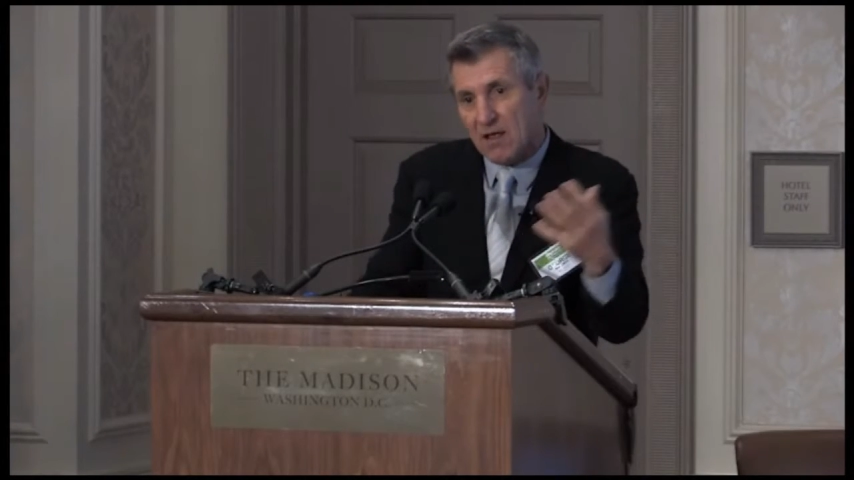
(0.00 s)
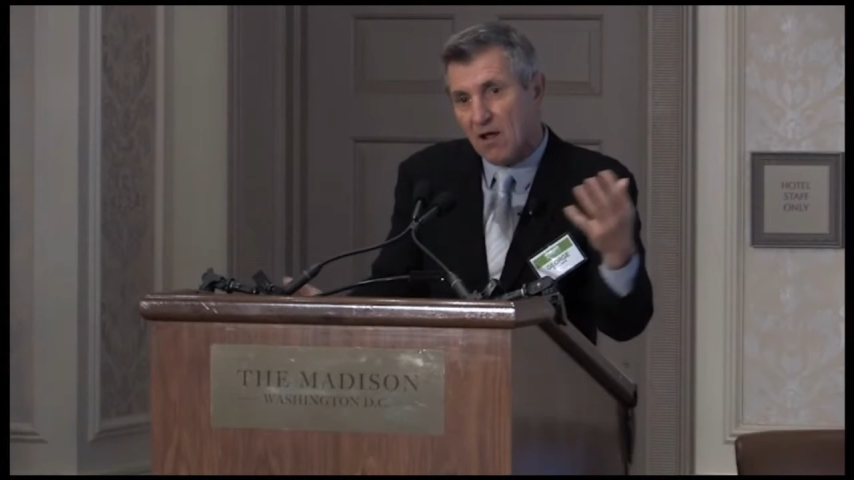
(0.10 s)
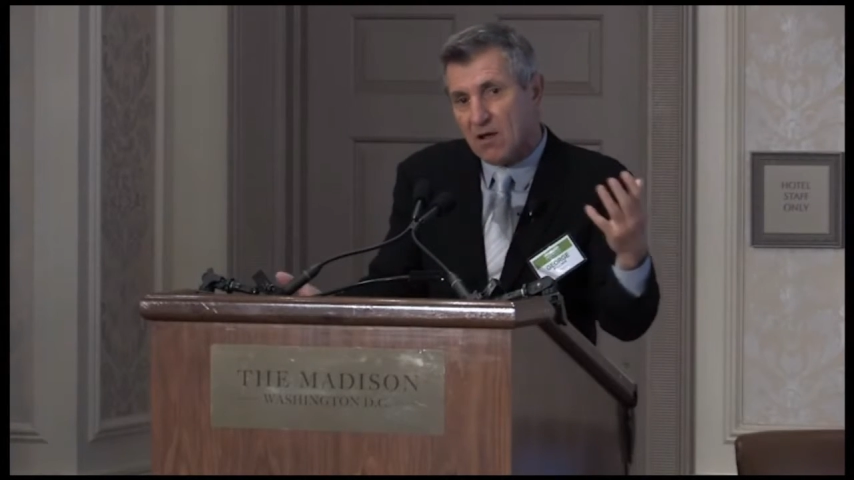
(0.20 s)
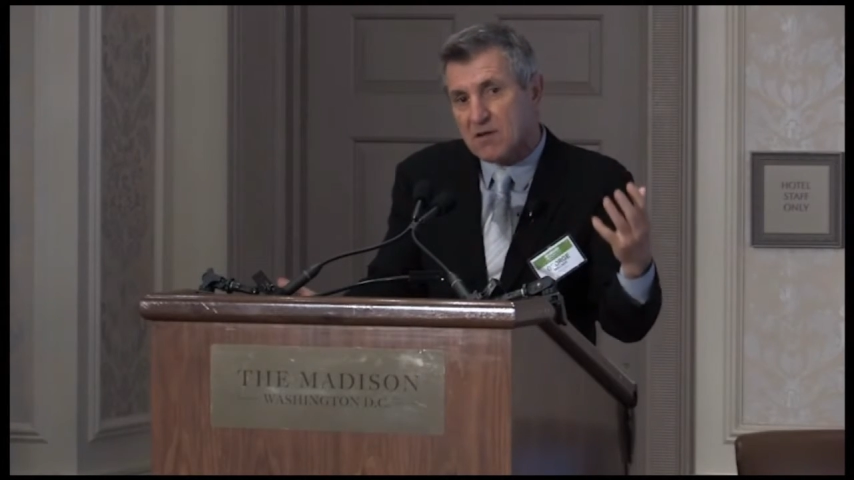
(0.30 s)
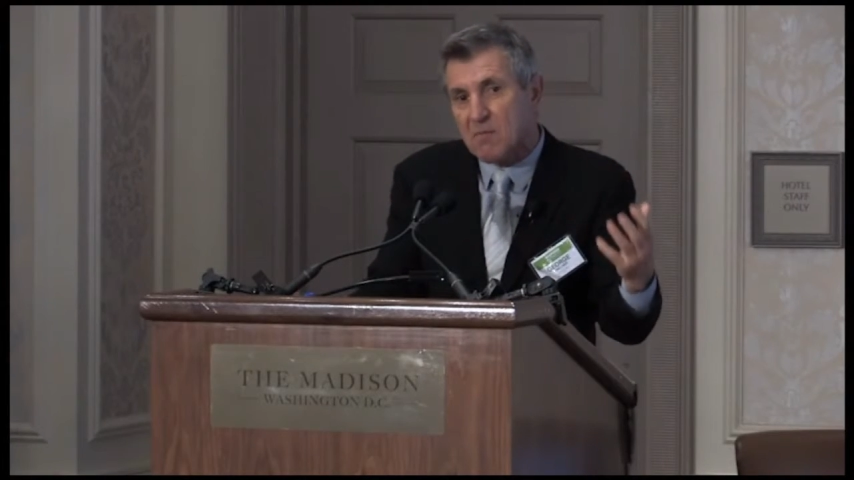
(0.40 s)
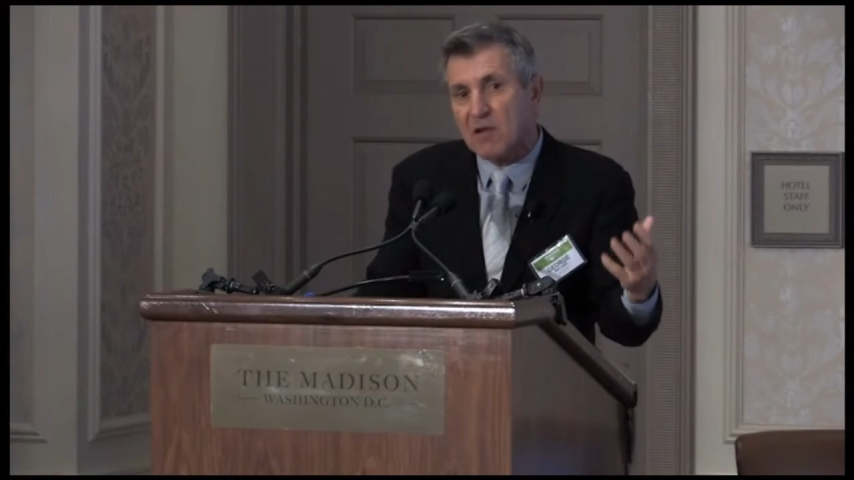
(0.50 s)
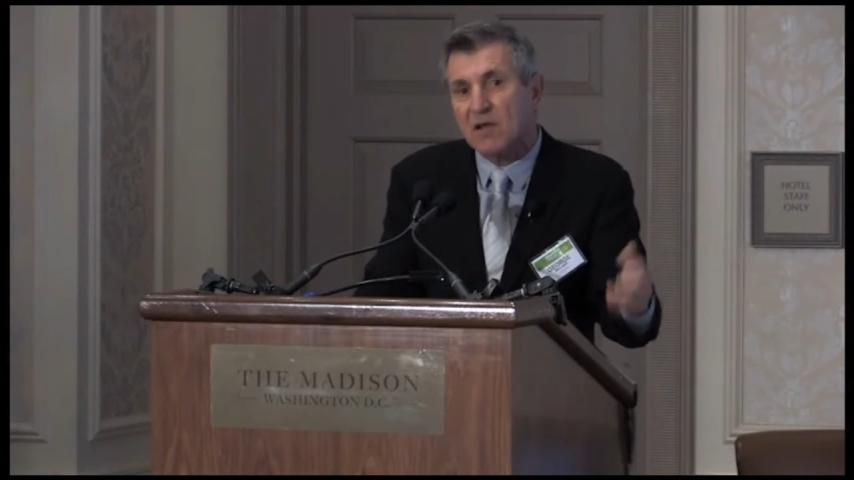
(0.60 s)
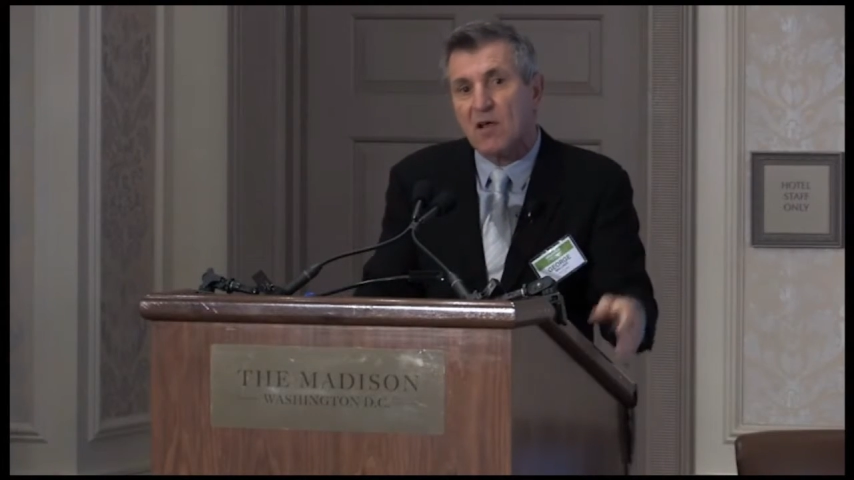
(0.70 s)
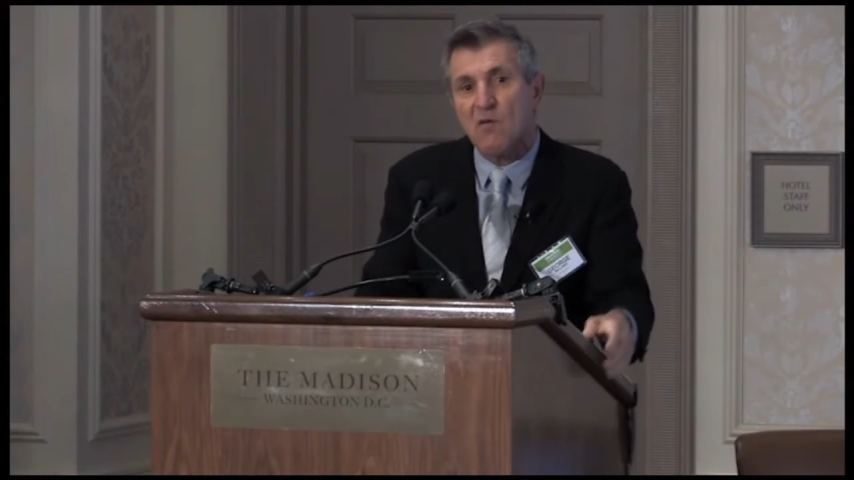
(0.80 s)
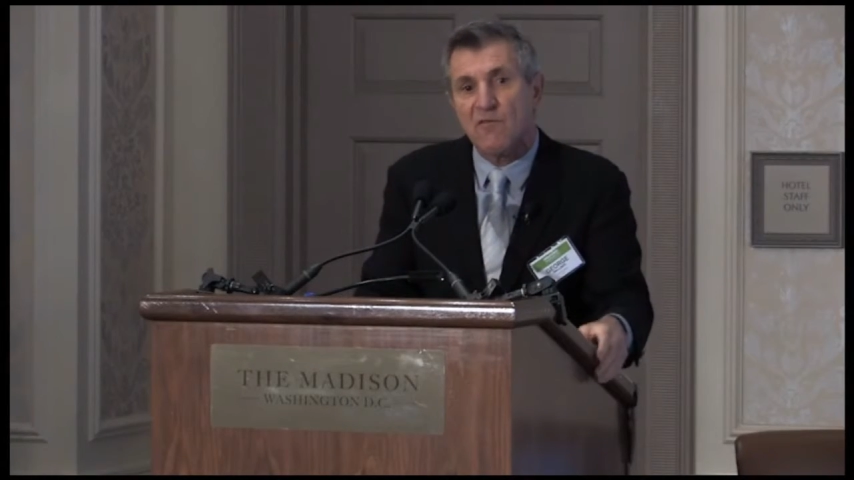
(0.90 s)

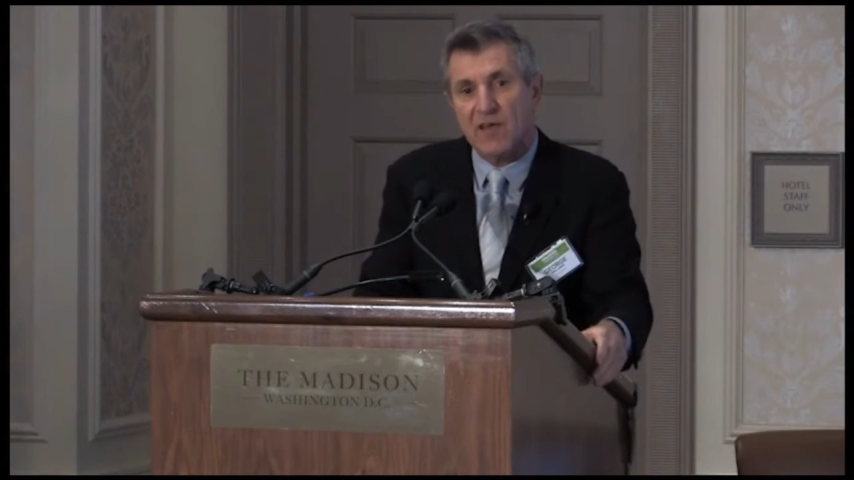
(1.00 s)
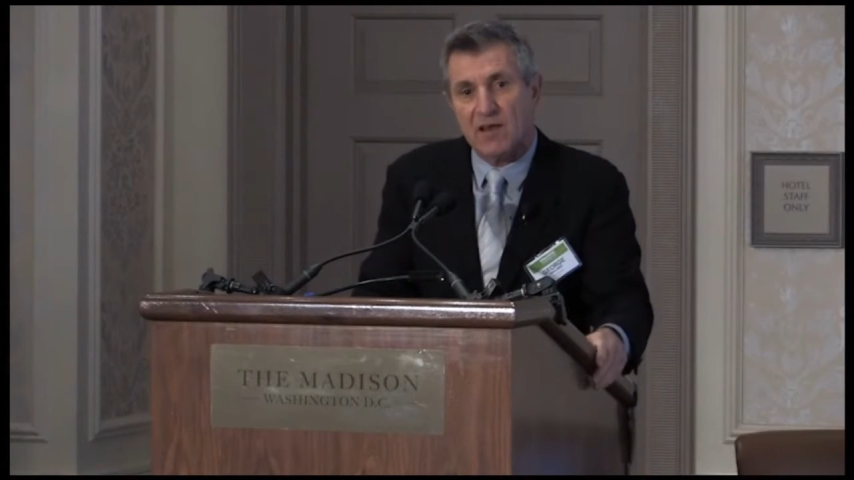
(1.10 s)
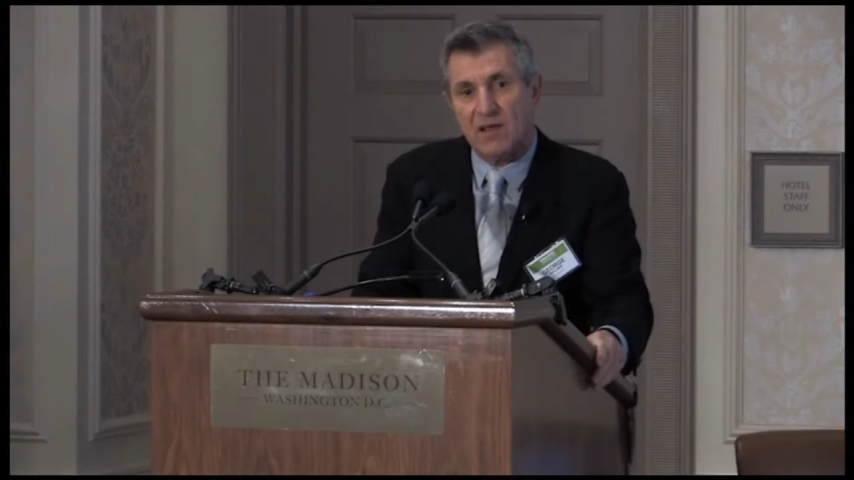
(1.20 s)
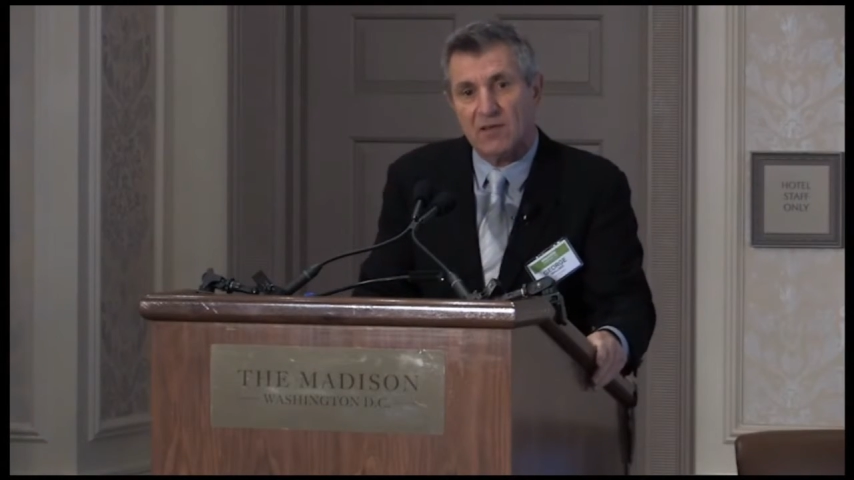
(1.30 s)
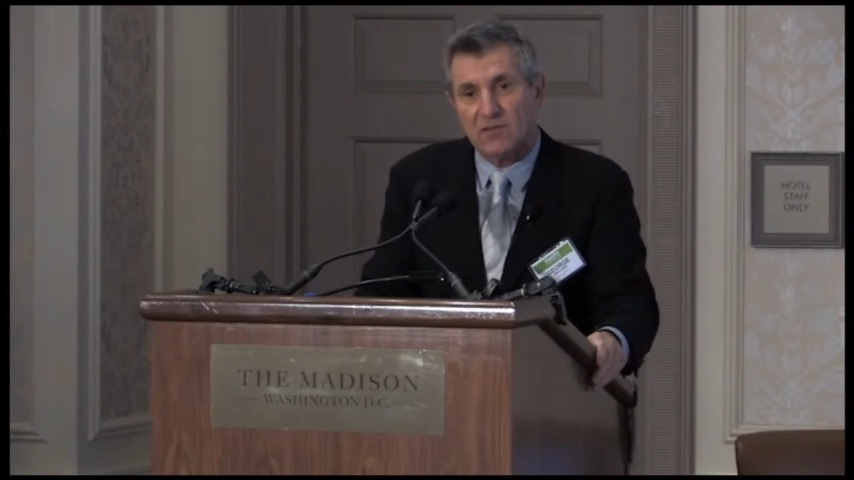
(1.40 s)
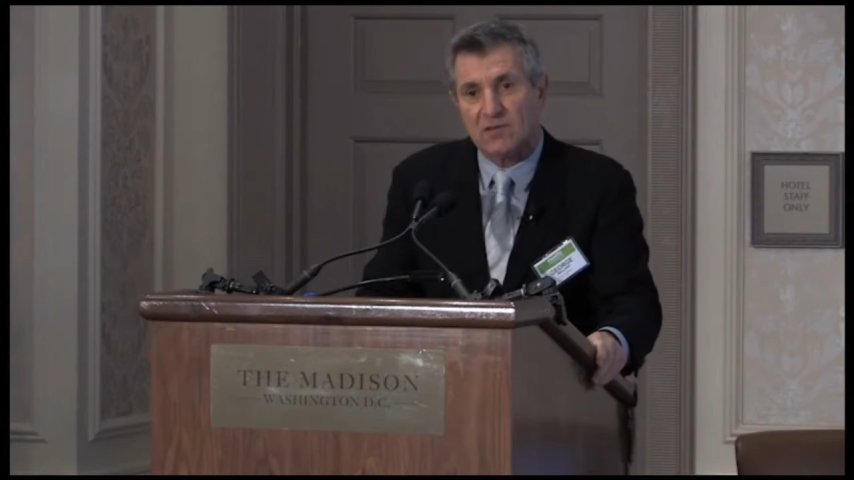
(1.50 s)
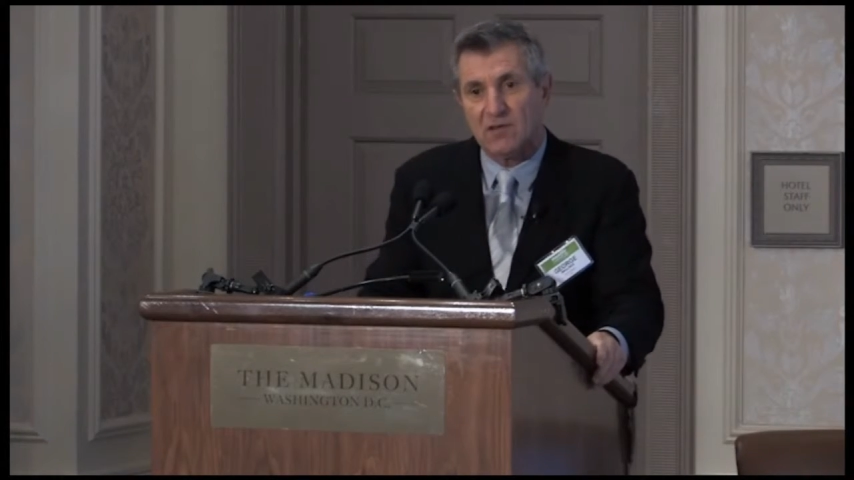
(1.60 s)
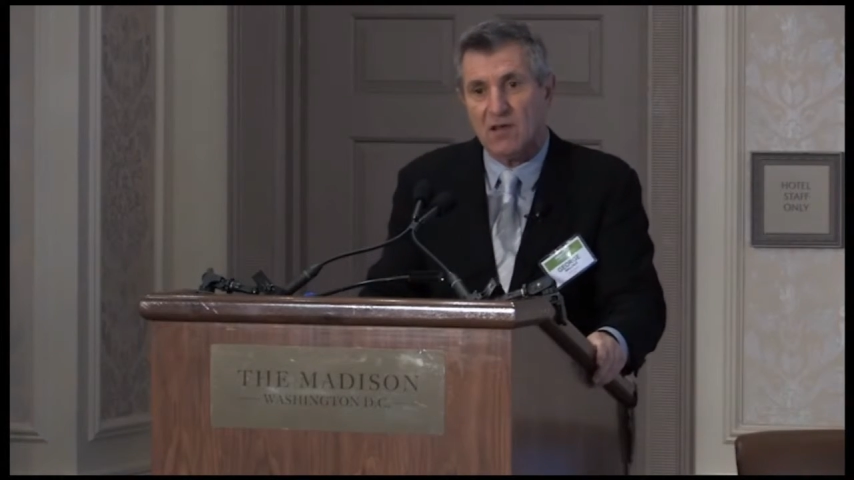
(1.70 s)
ultimately convenience.